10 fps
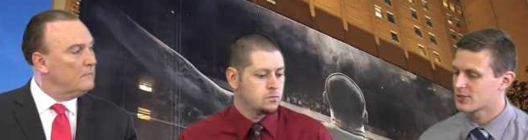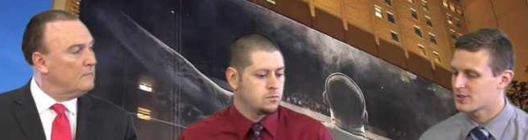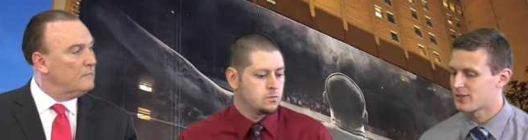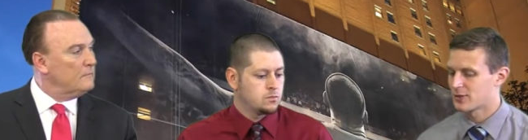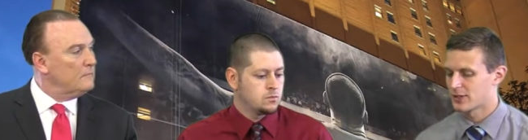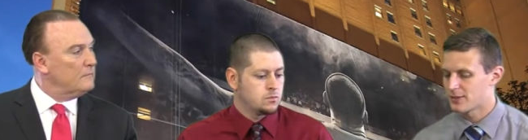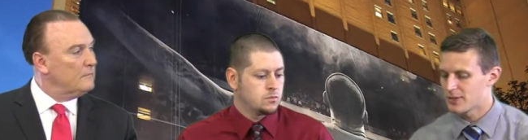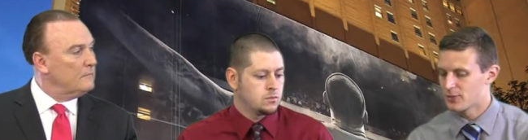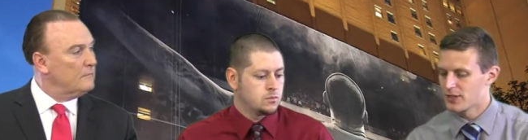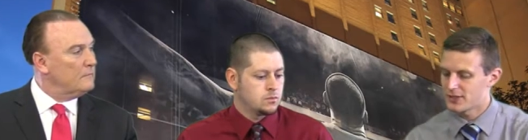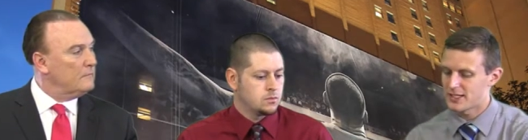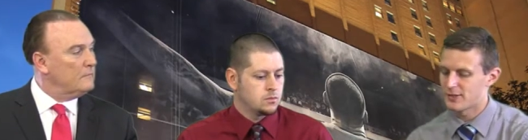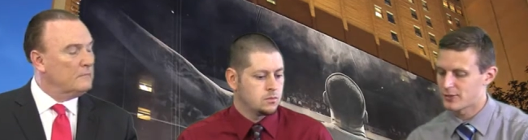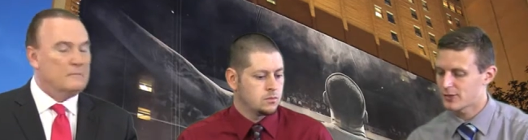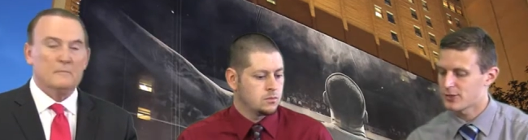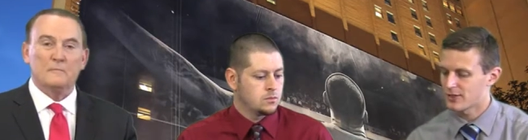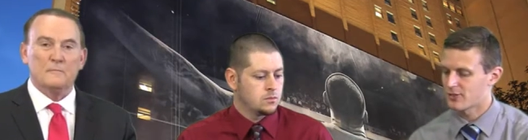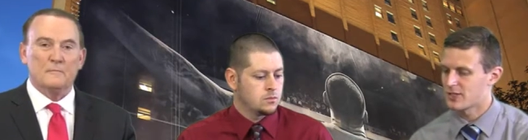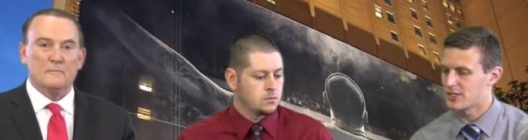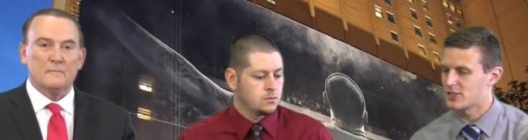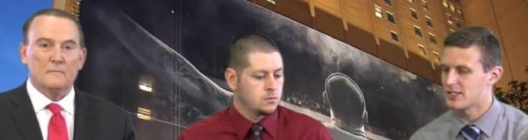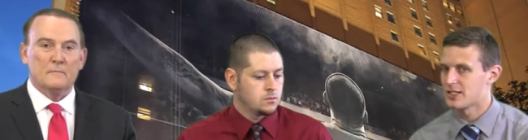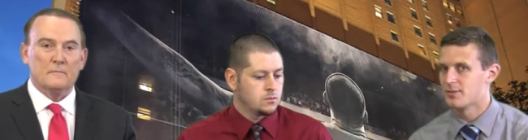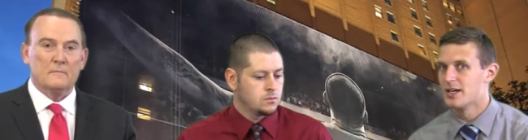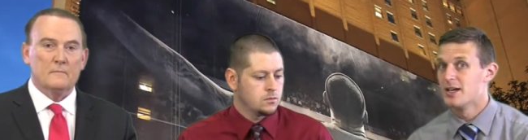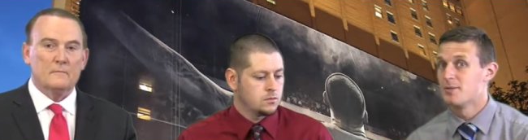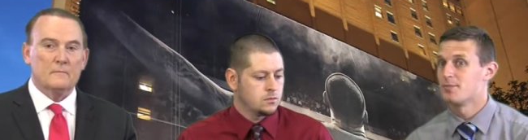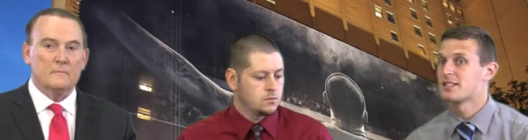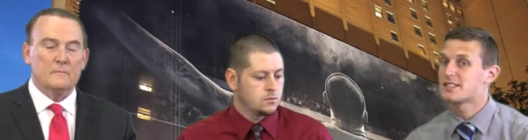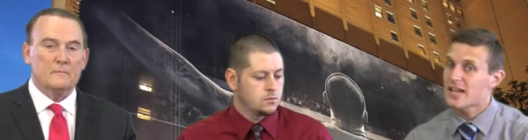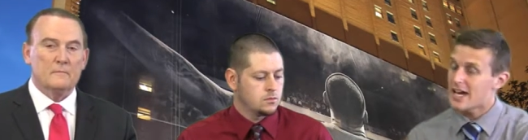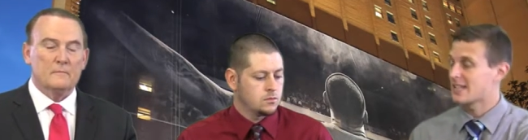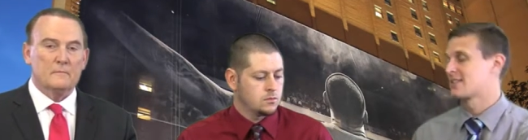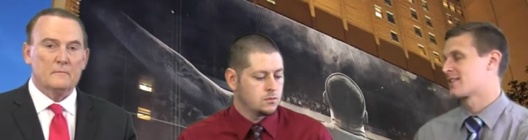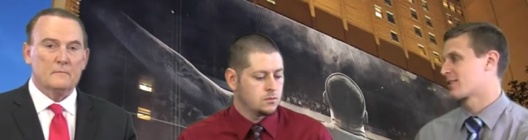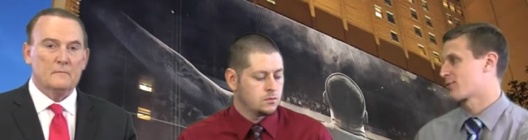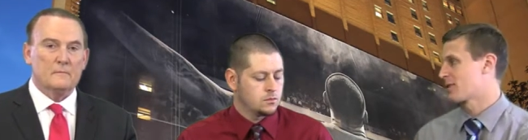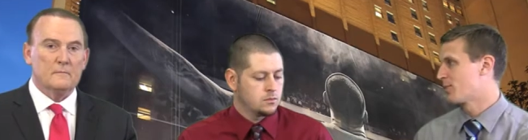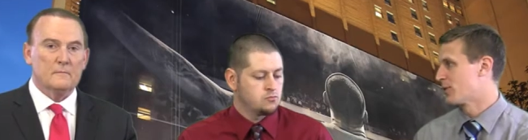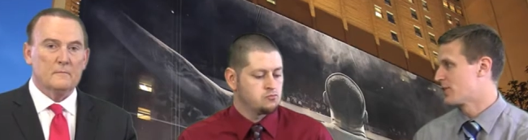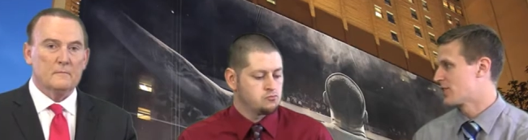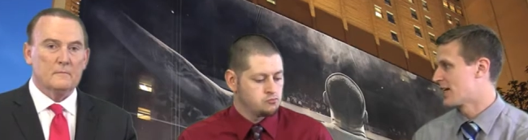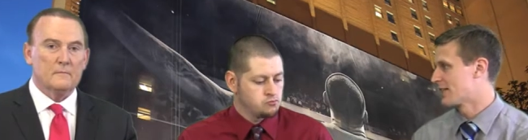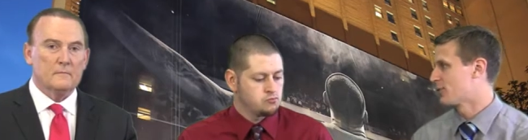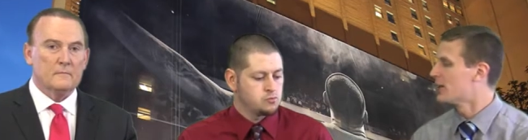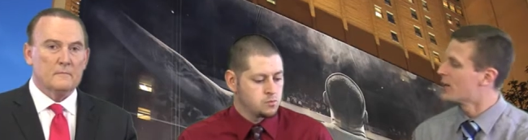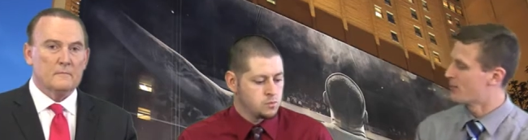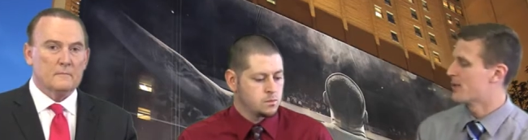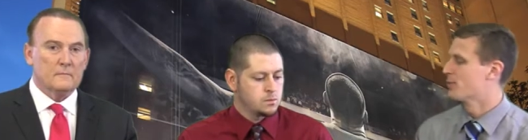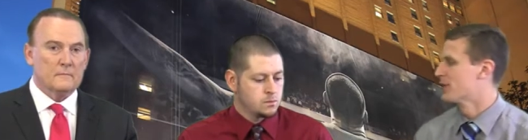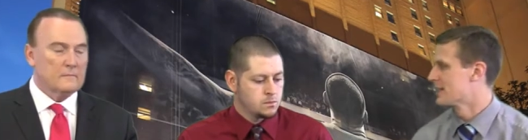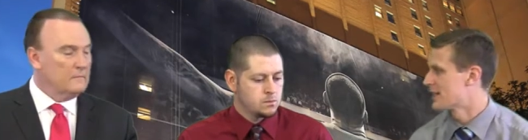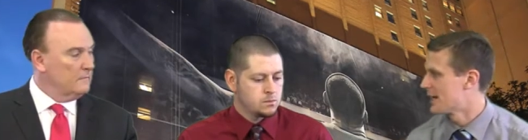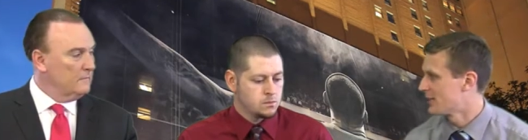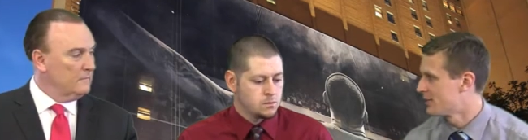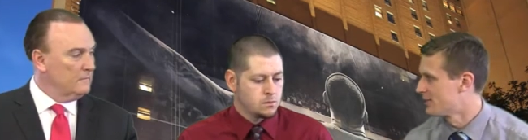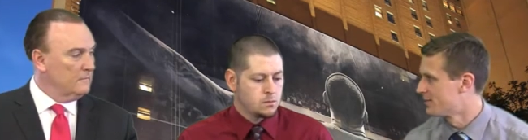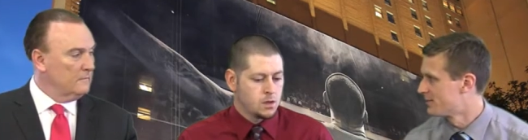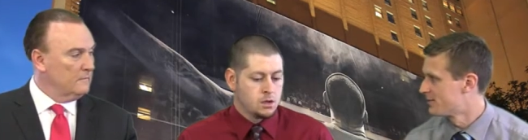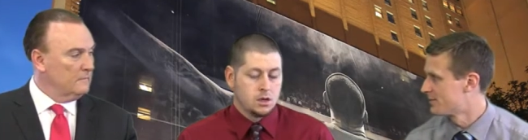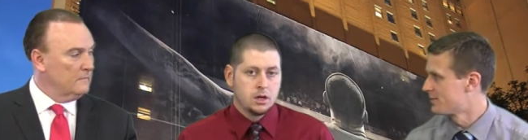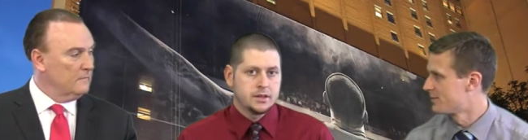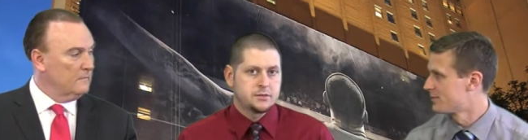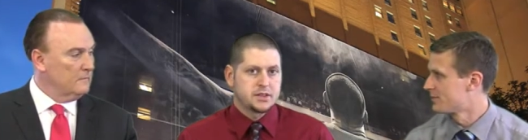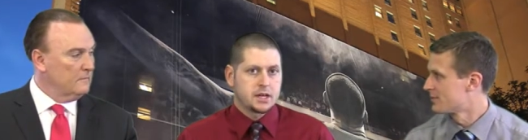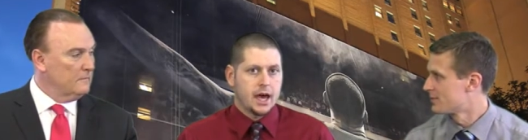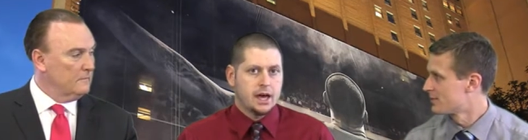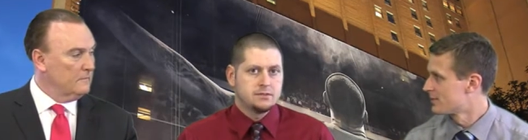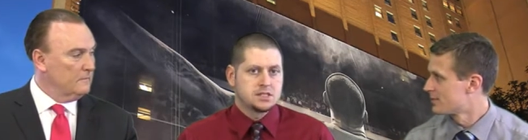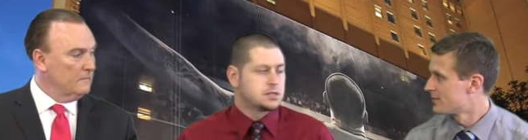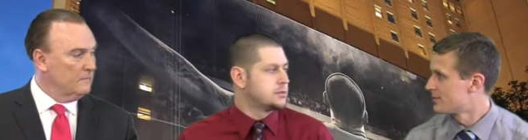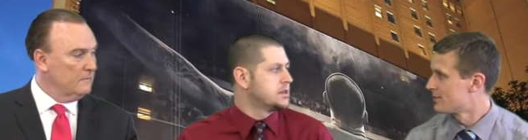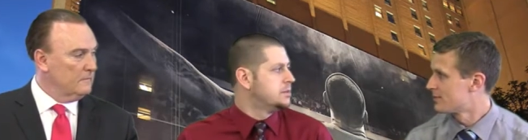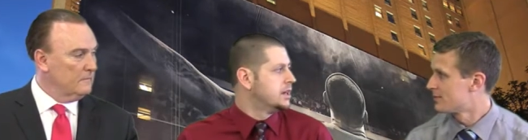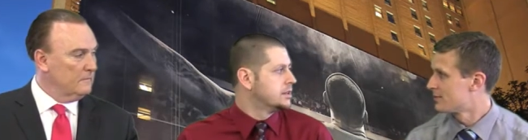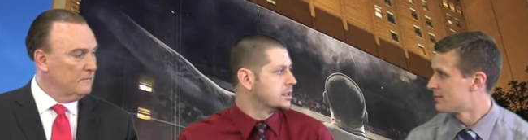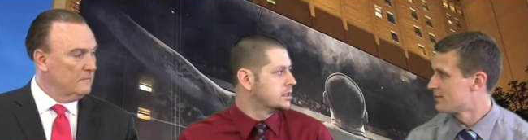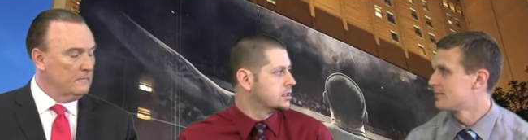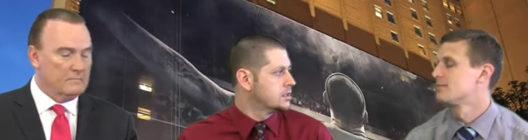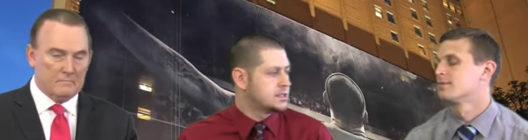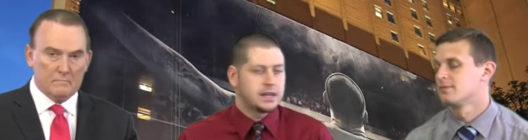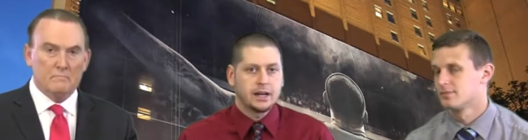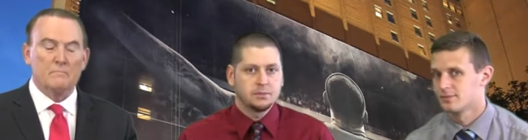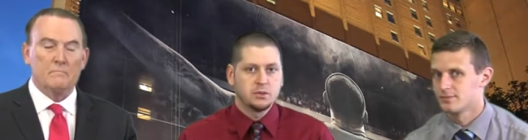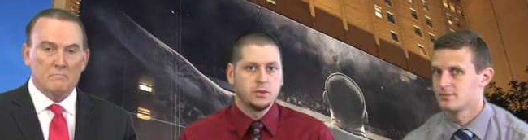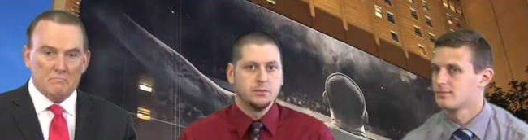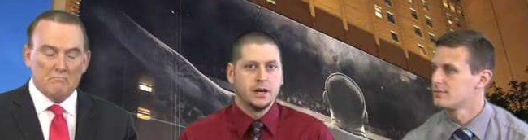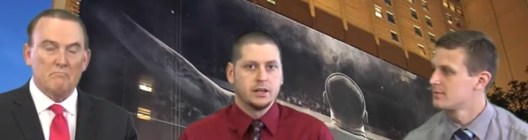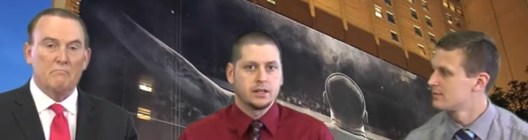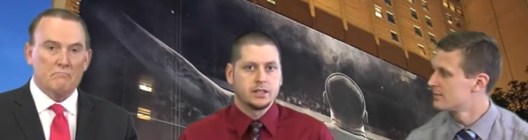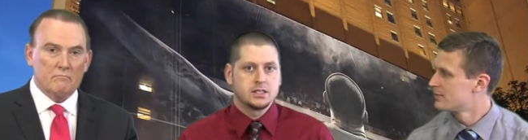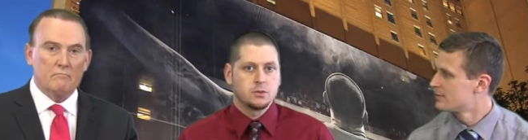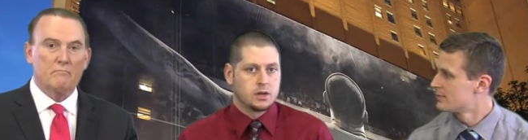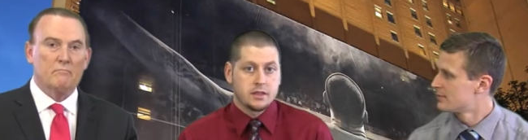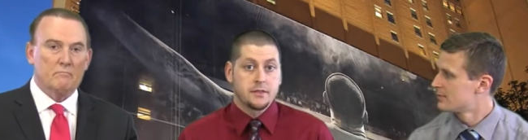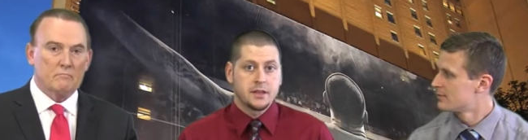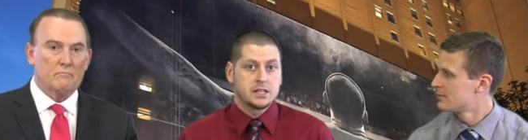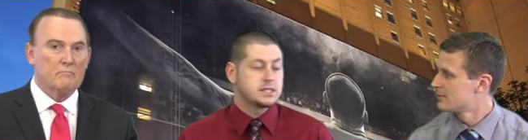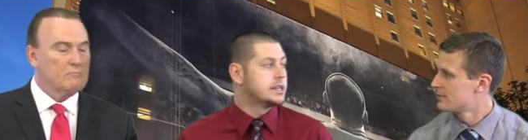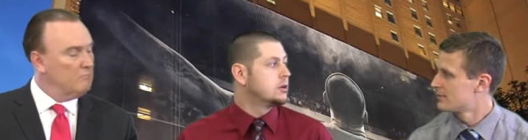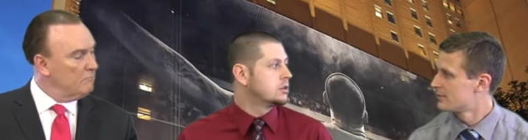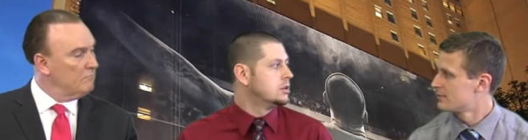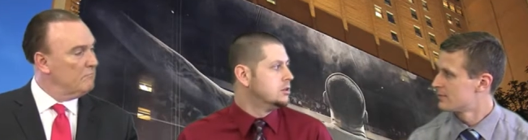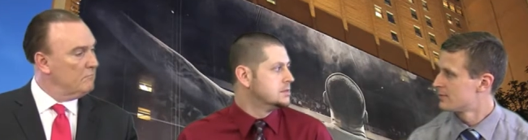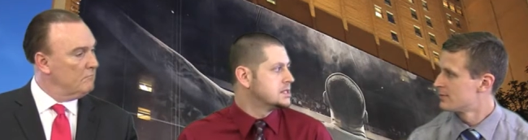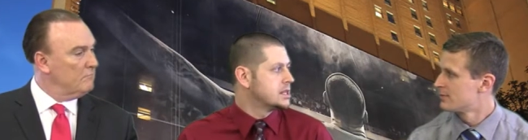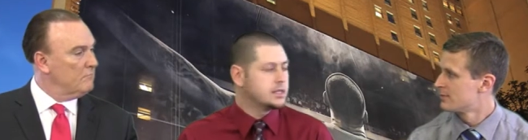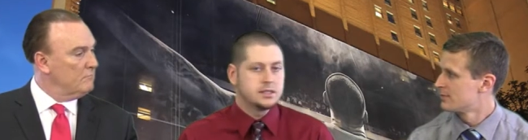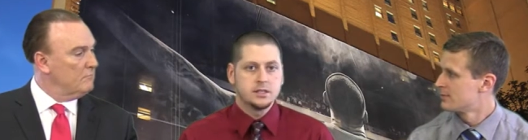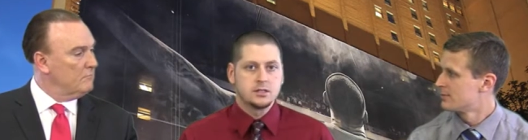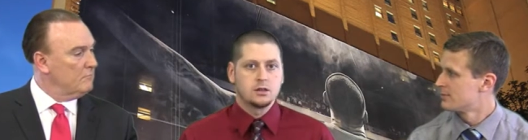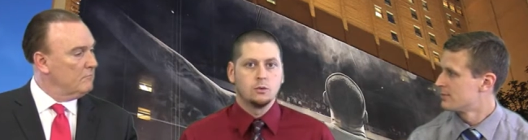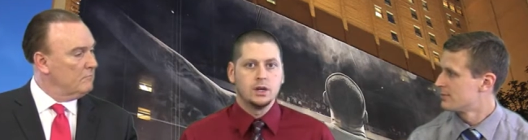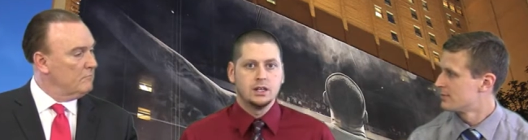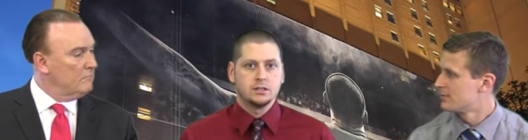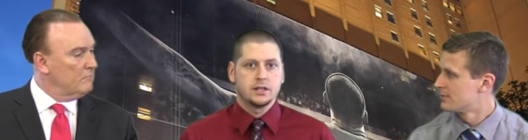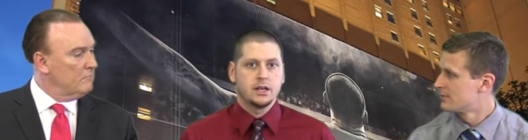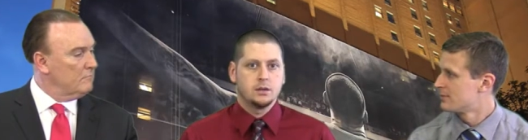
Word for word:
Speaker 1: Chris Fedor, give me one thing real quick for each team besides the three point shot that will help them win a title.
Speaker 2: I think for the Cavs, it's rebounding. It's got to be rebounding. That's one of the things that Oklahoma City did so well to